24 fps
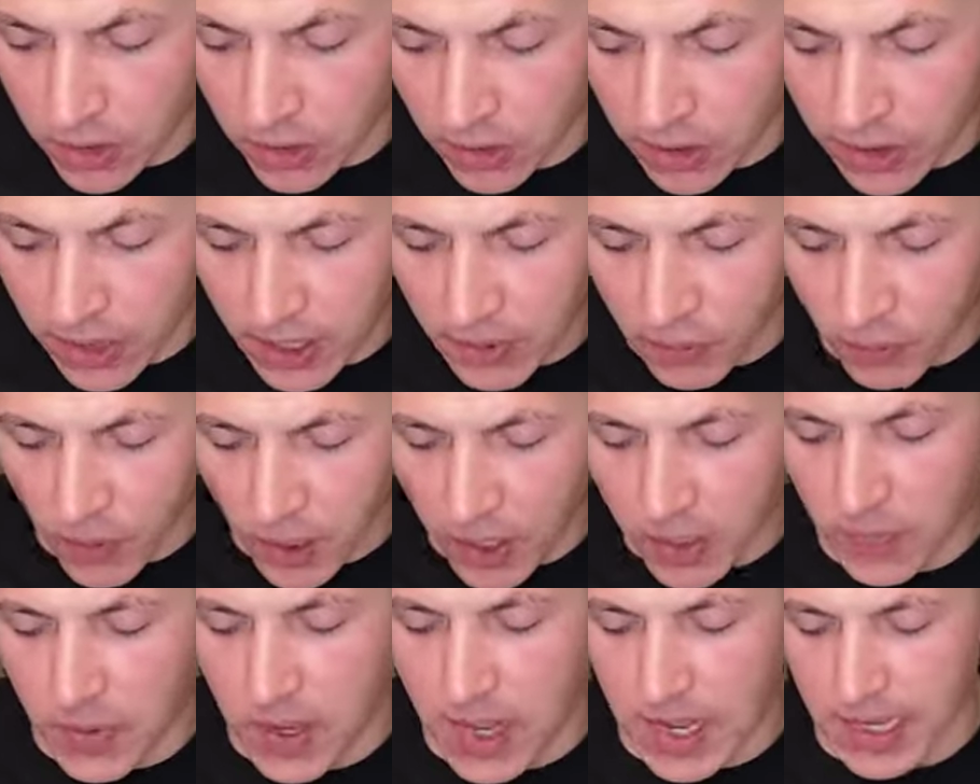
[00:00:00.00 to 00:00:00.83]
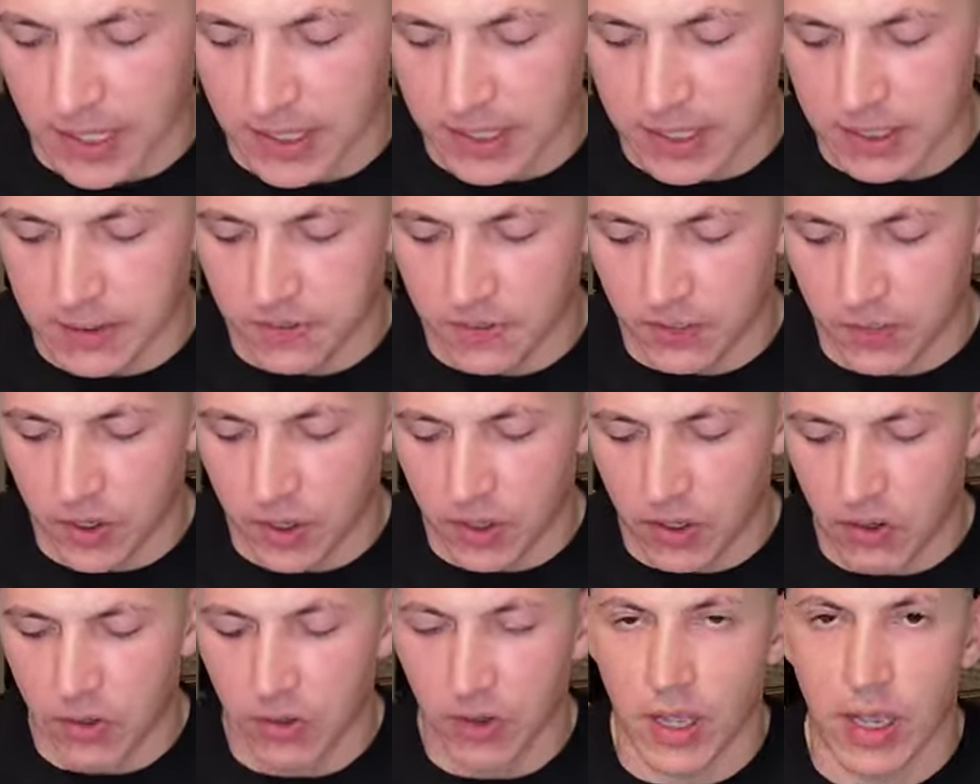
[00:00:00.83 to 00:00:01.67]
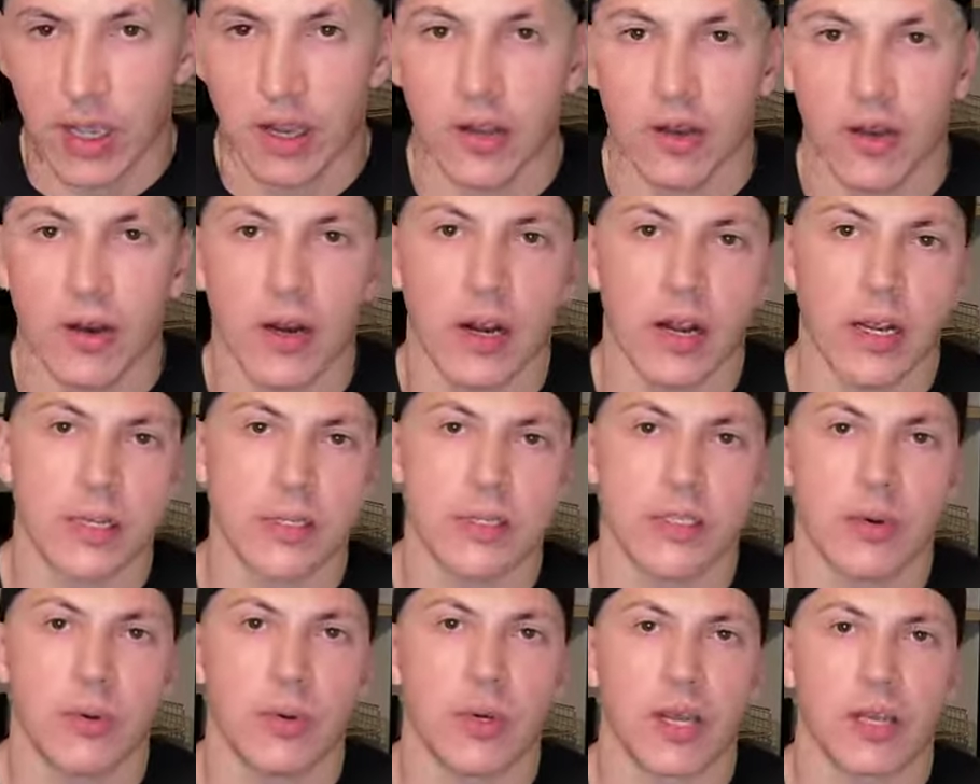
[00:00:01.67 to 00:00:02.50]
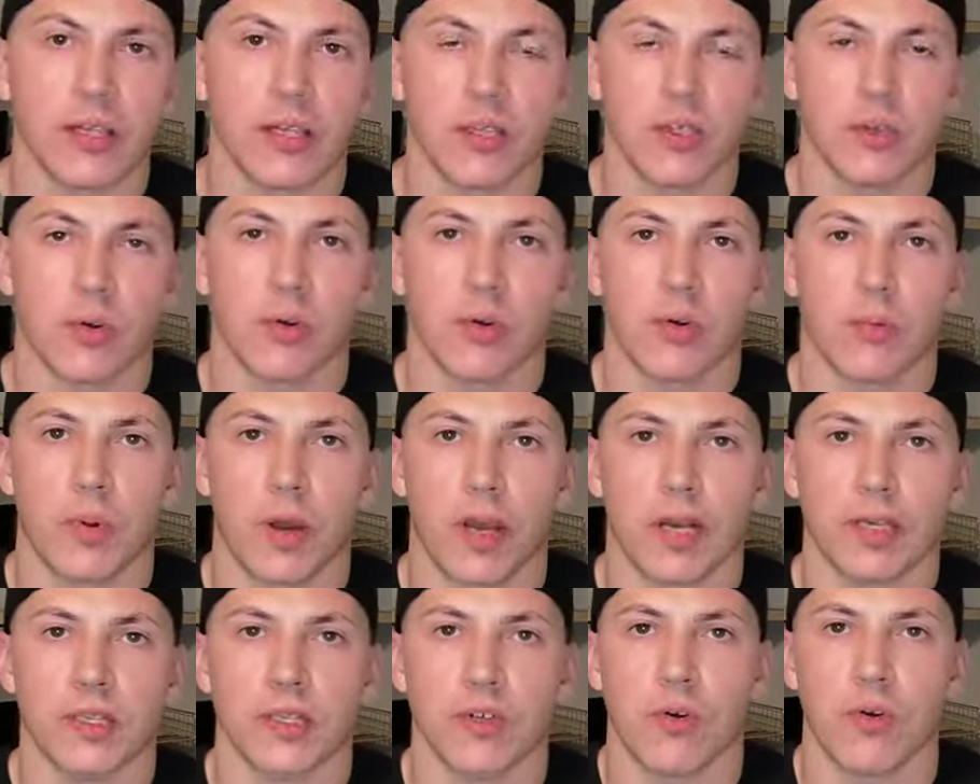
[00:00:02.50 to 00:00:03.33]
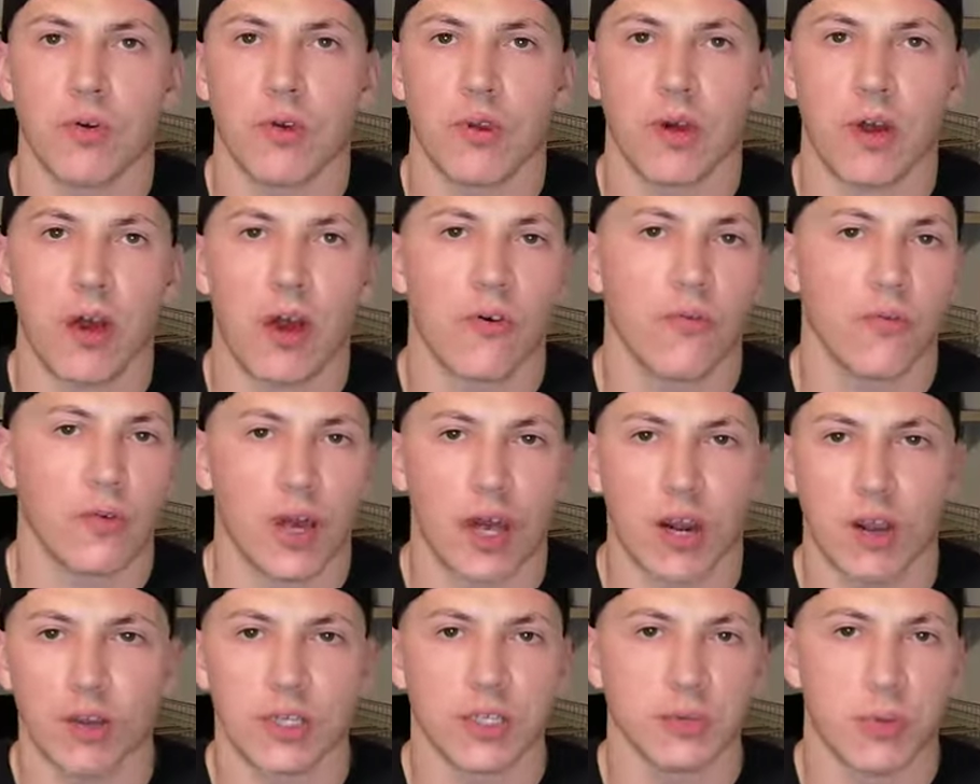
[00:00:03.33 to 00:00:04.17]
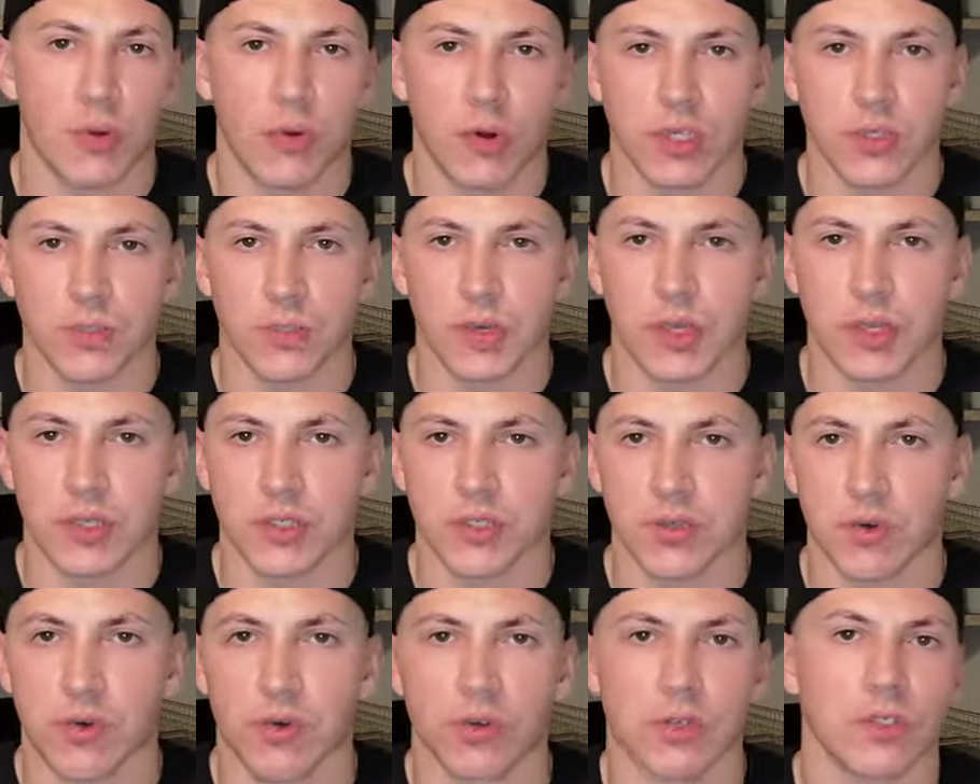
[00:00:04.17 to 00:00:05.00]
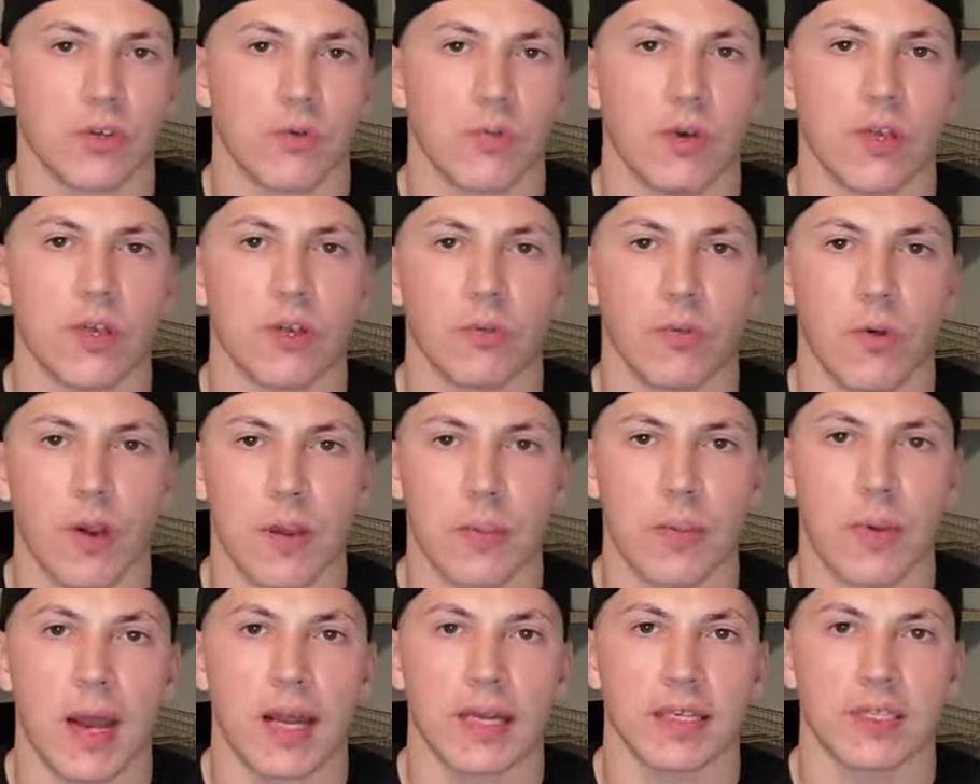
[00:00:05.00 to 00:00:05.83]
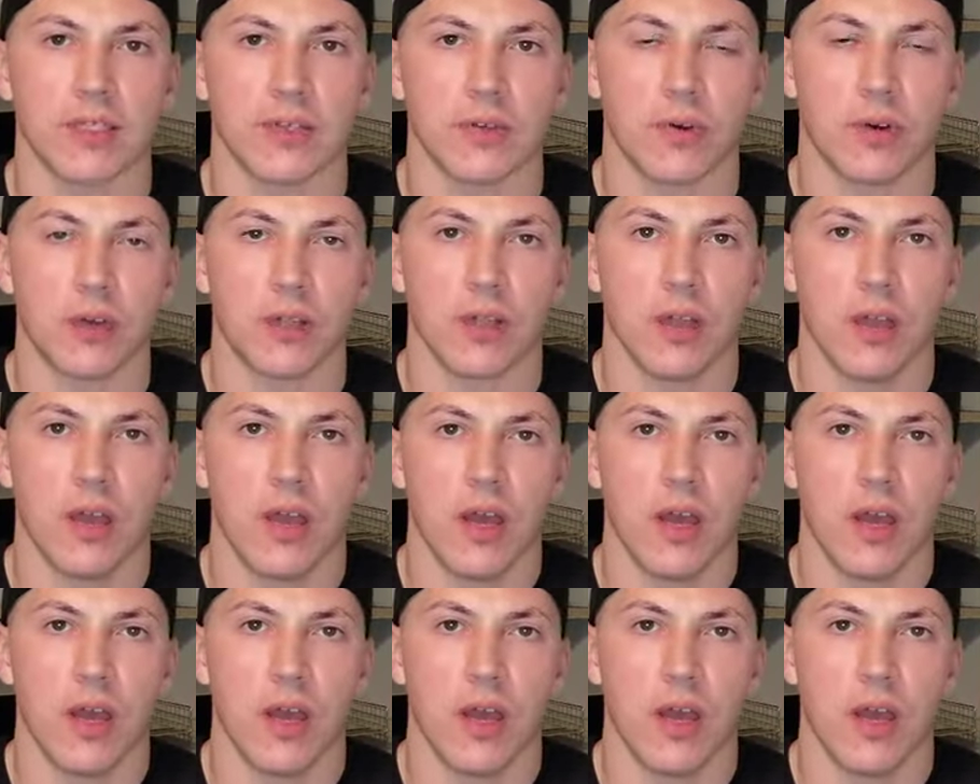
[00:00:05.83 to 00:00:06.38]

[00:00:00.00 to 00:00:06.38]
looking at running backs, you know, like, all right, so we got these quarterbacks going off. We got all these points being scored. So what are the running backs doing?